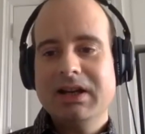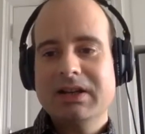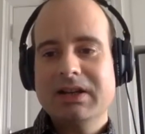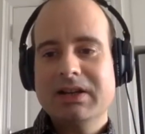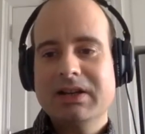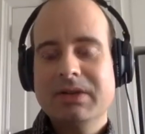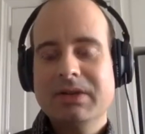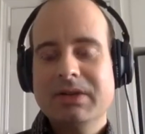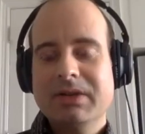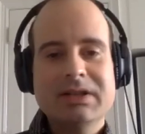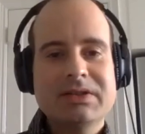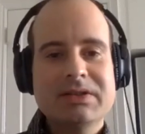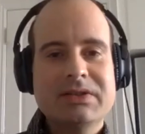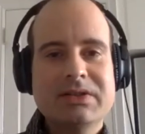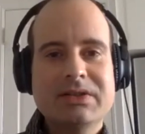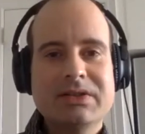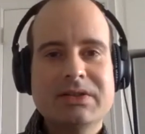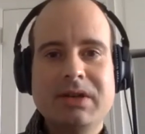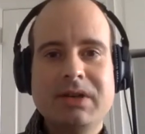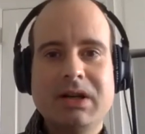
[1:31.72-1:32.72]
going
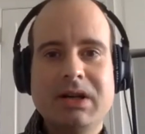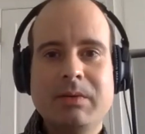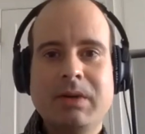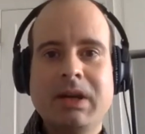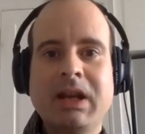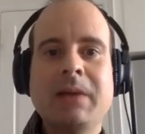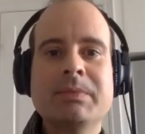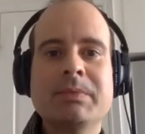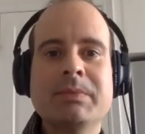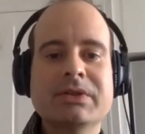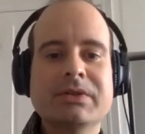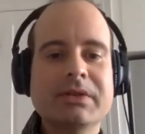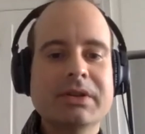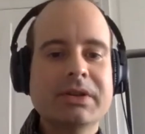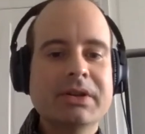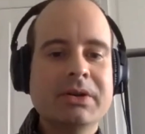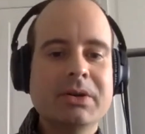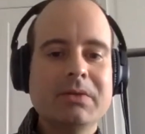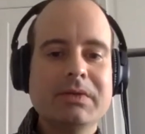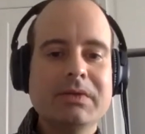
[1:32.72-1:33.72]
into what happened
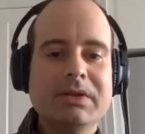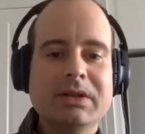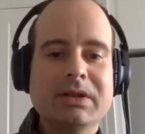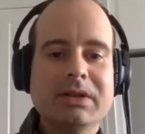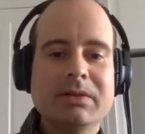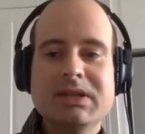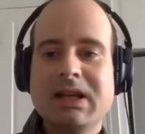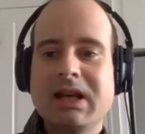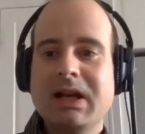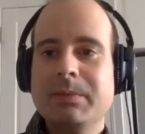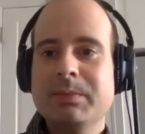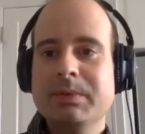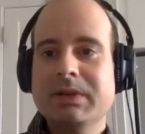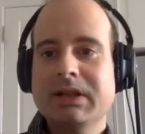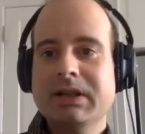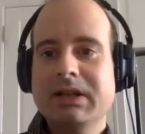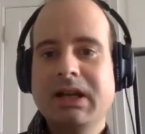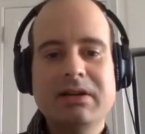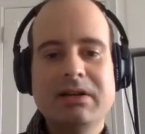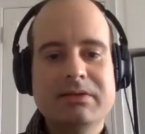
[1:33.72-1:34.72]
during COVID and what's
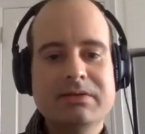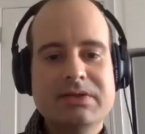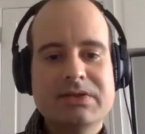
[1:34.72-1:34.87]
happening now.